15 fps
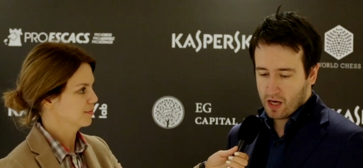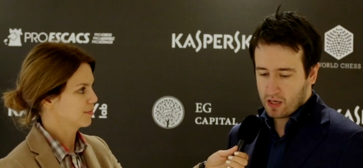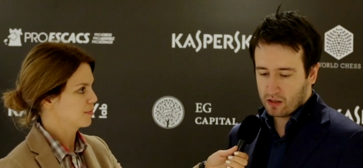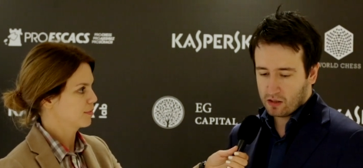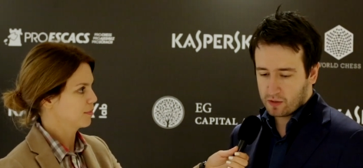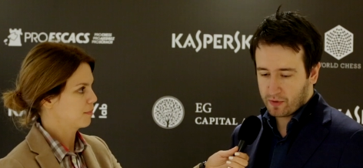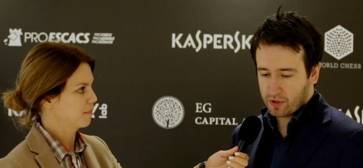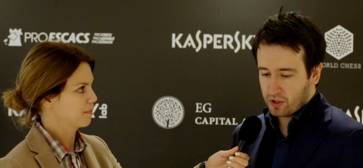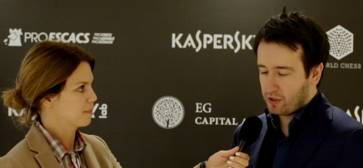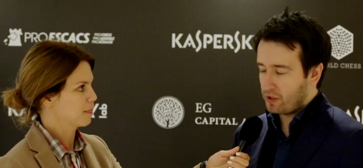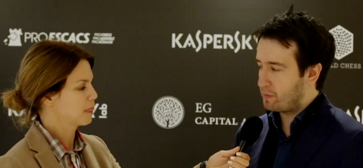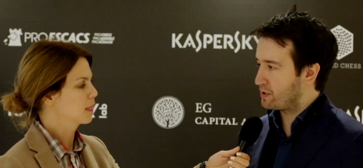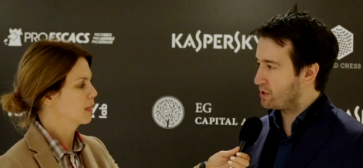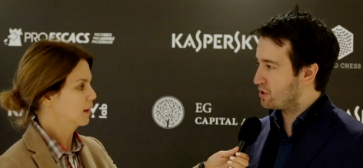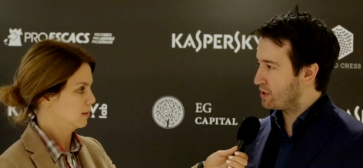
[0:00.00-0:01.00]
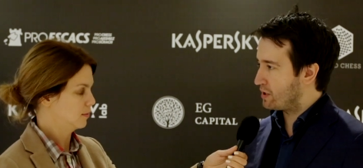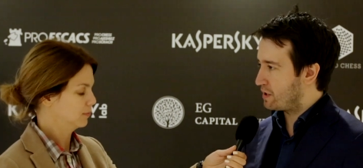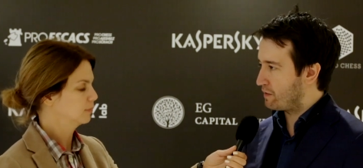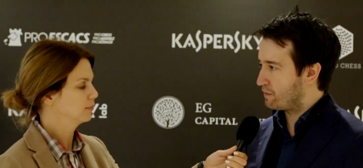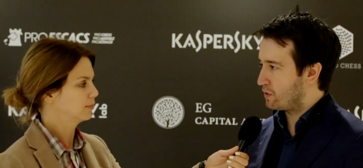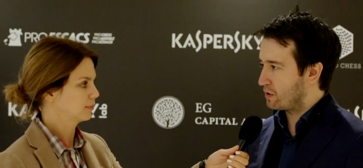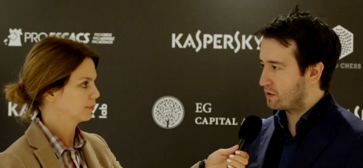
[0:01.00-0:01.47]
Speaker 1: and especially in the position
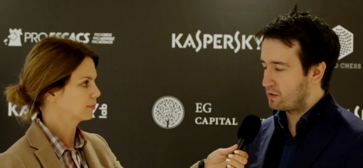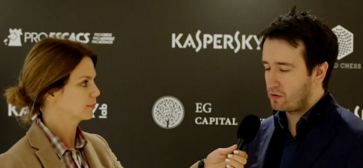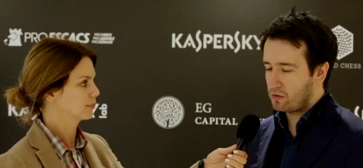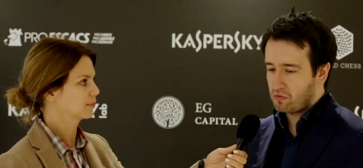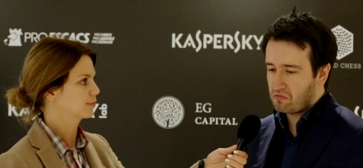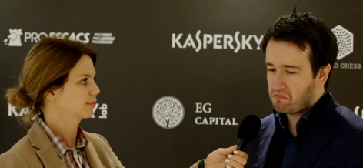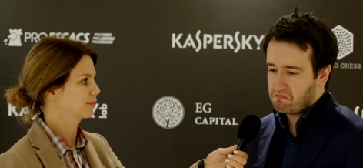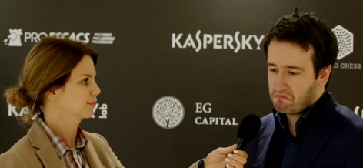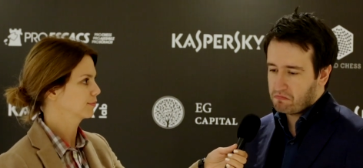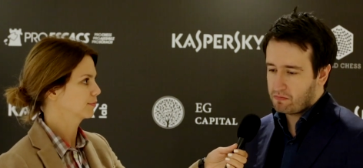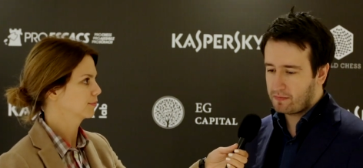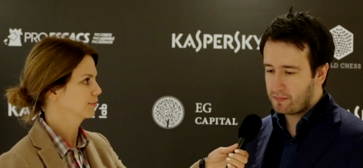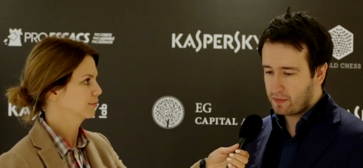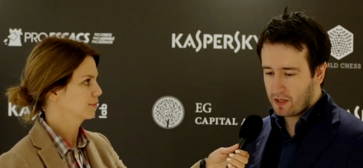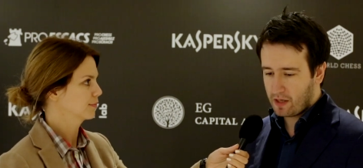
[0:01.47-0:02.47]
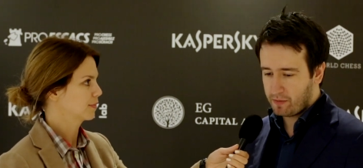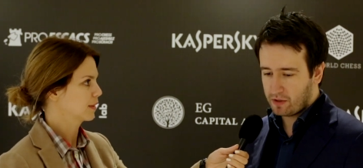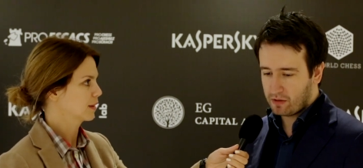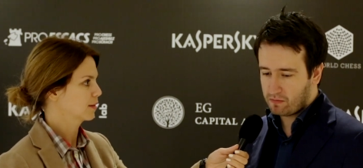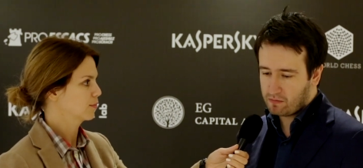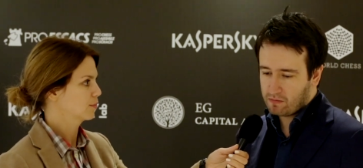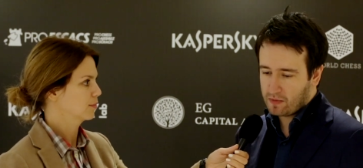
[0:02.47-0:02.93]
that I've got. So I
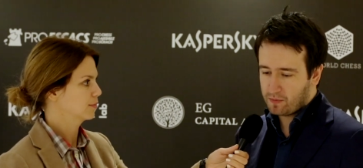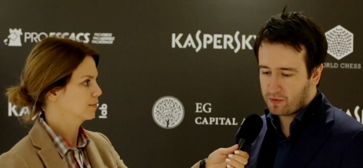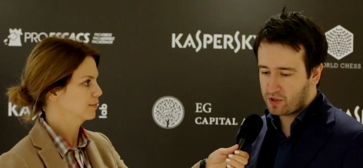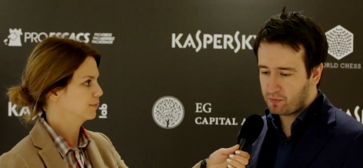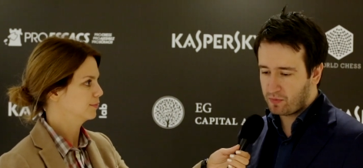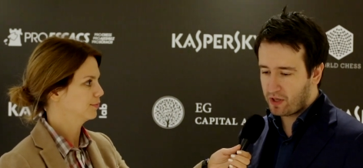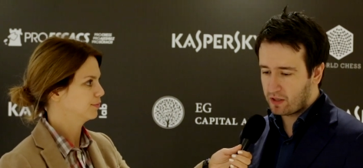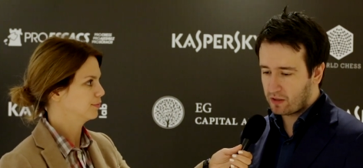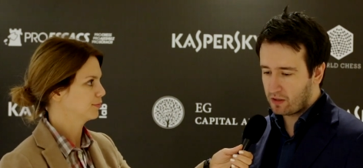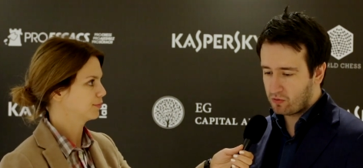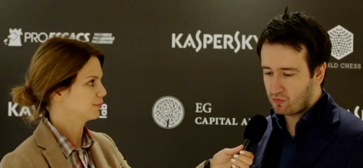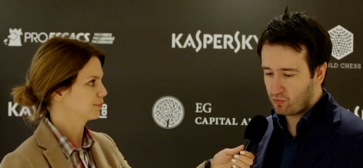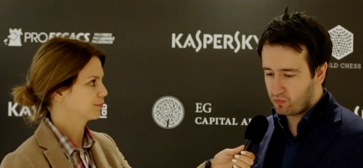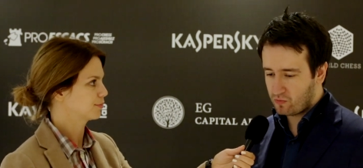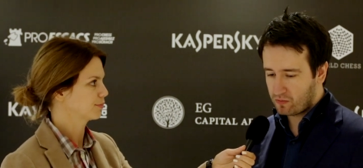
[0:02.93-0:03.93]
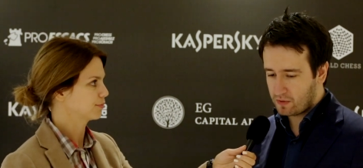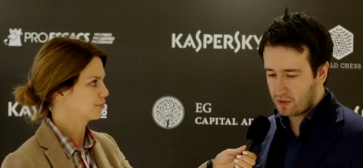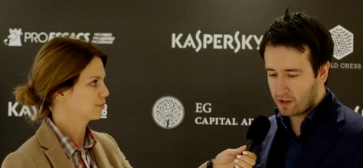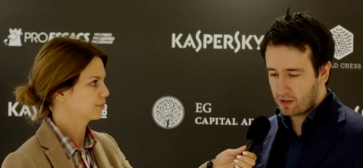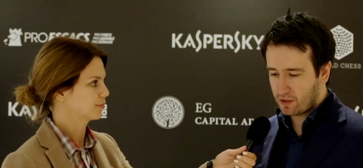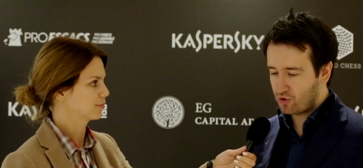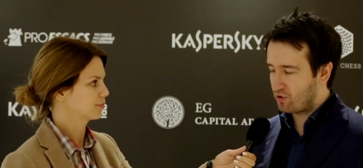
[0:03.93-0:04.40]
mean, I'm just playing now,
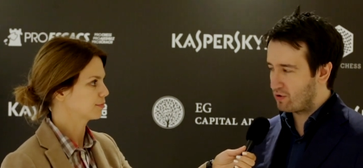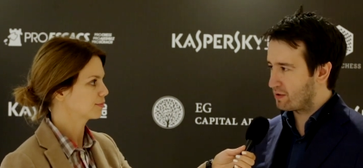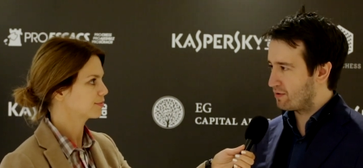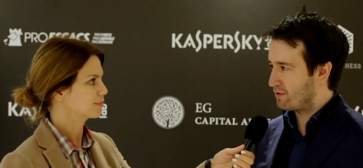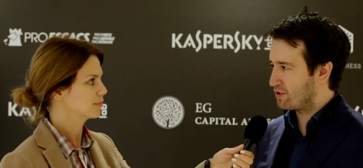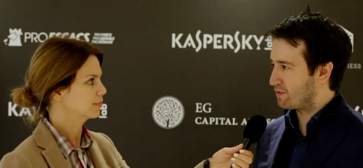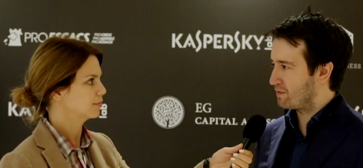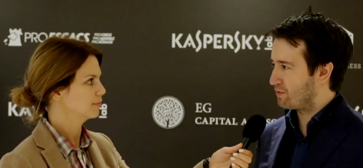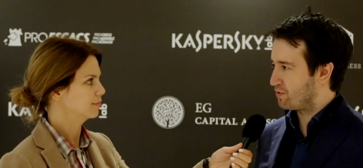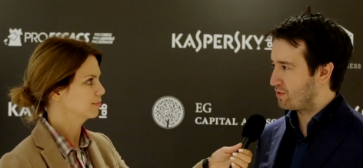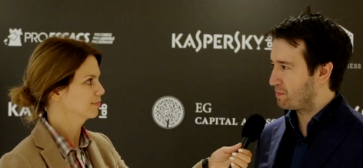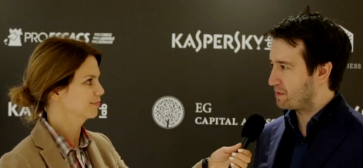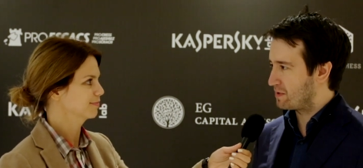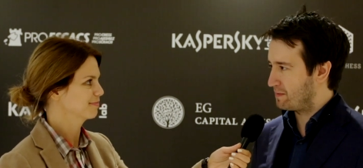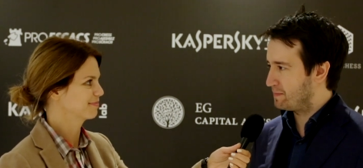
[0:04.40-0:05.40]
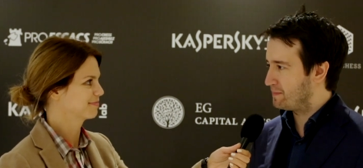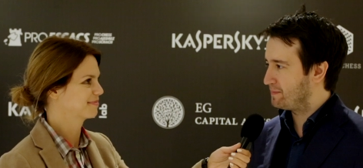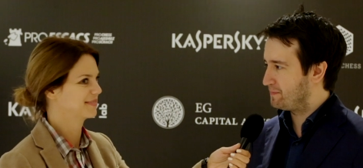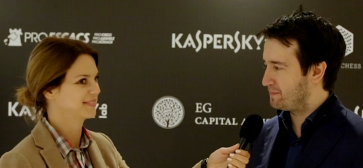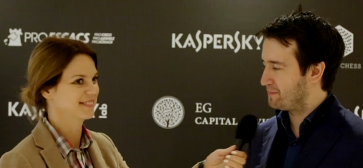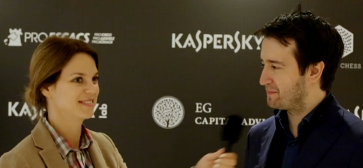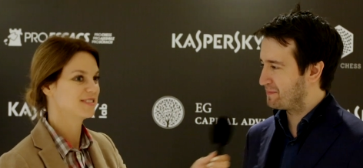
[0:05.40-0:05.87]
like enjoying the rest of the tournament.
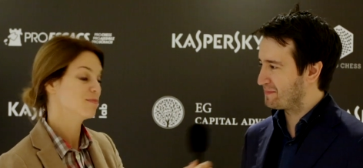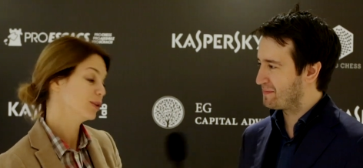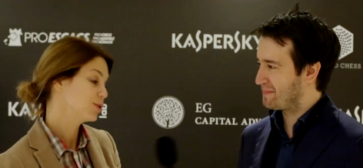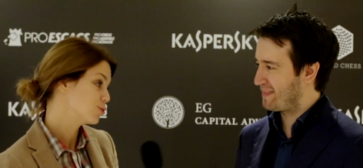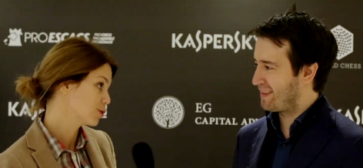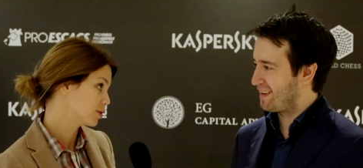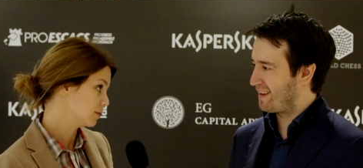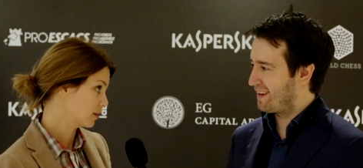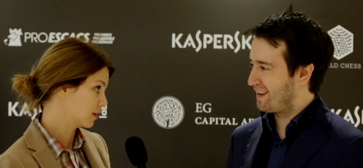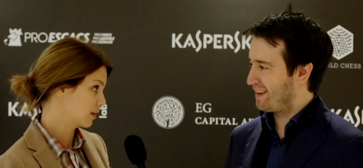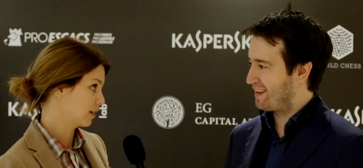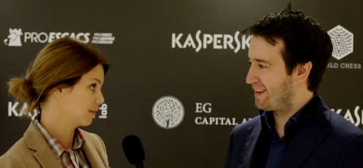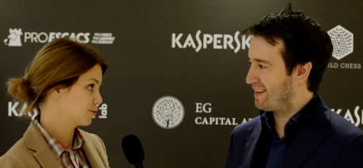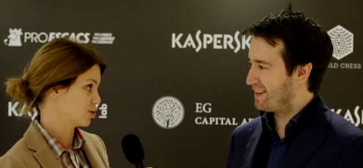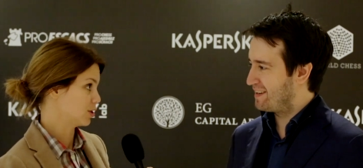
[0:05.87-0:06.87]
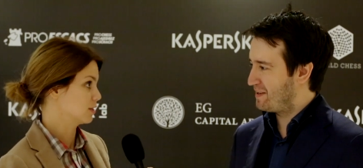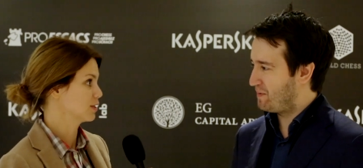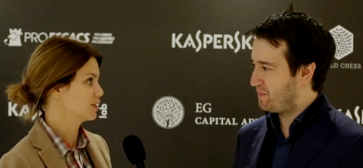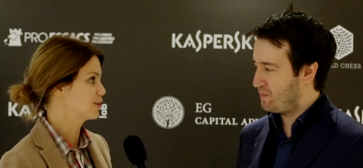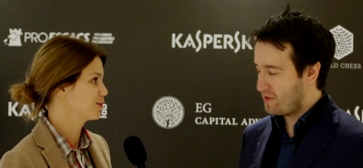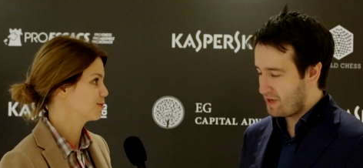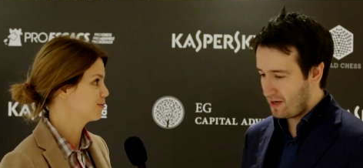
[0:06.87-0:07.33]
Speaker 2: But you still have
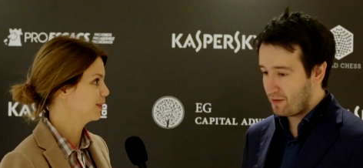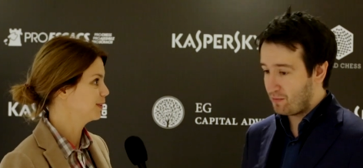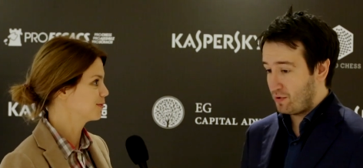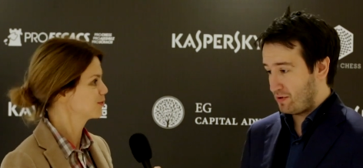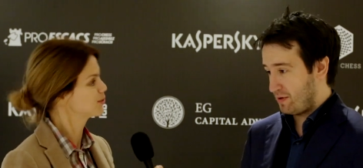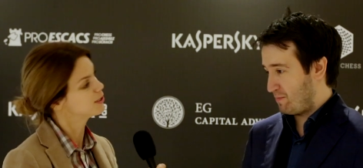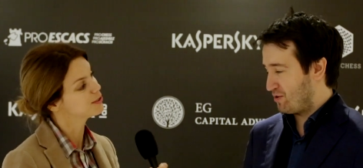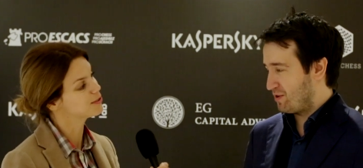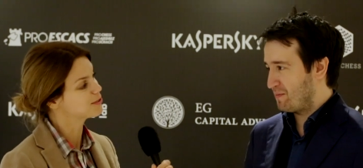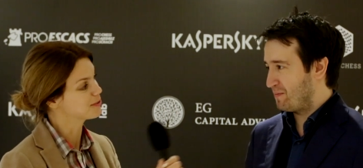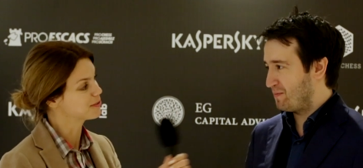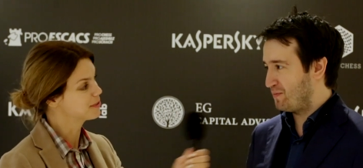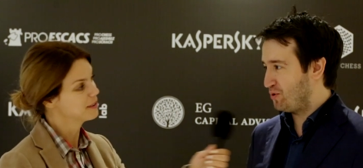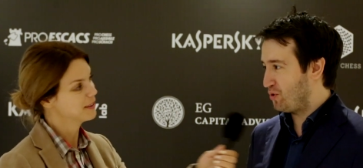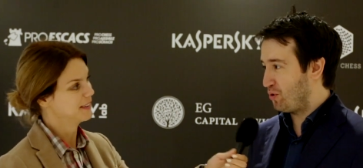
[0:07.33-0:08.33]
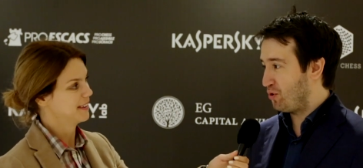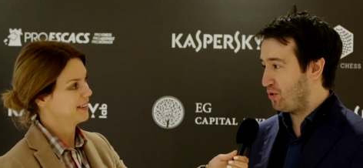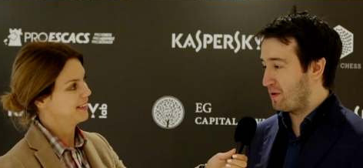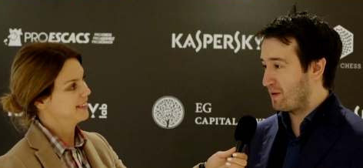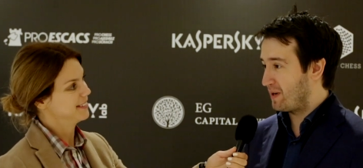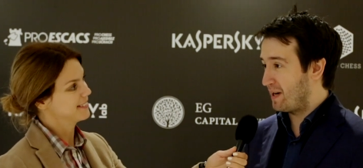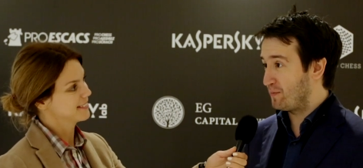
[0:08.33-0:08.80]
Speaker 1: chances. Yeah, Why do you I'm, say so? No, no,
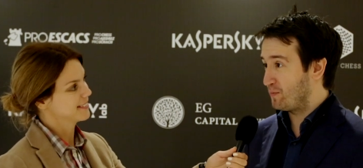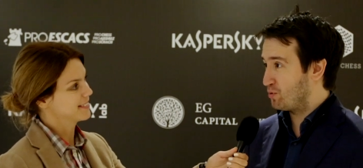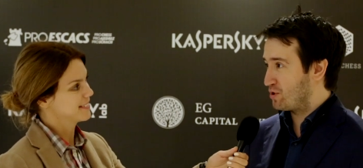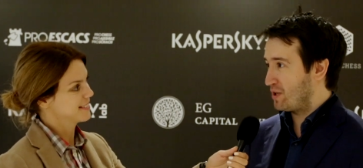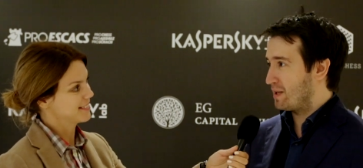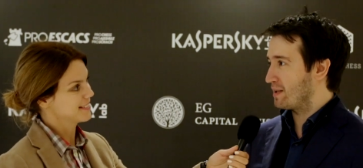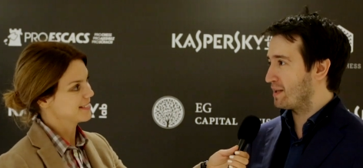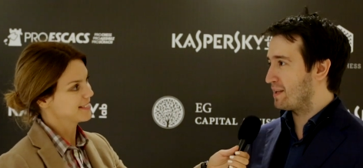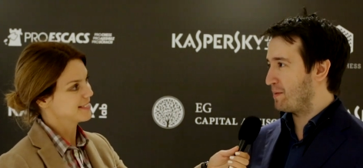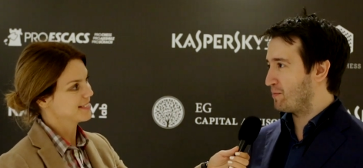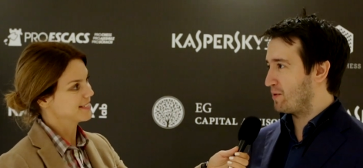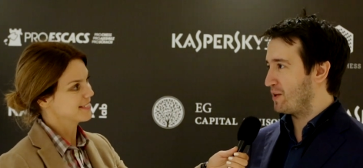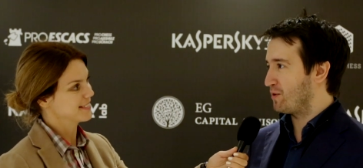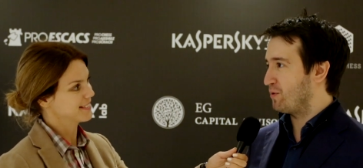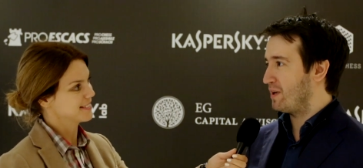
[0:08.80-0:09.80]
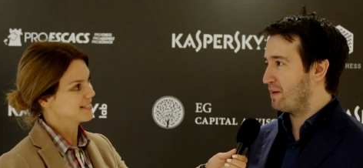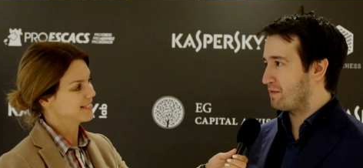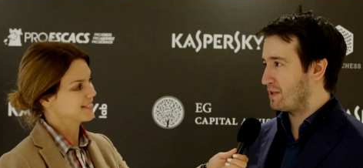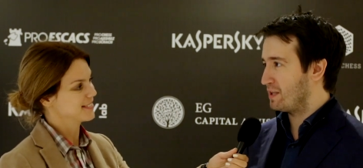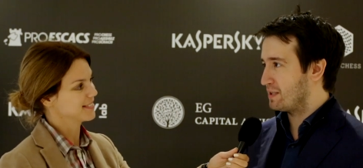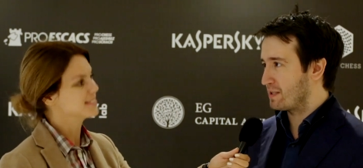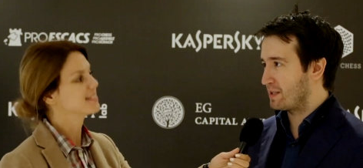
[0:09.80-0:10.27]
no. I'm not saying that I'm, I do not have
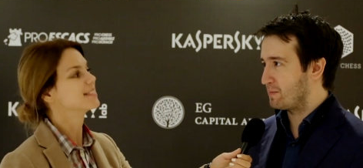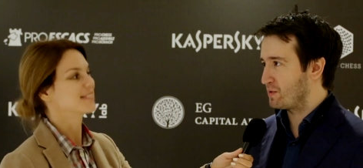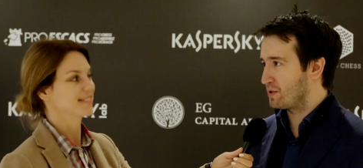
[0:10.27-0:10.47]
chances. I'm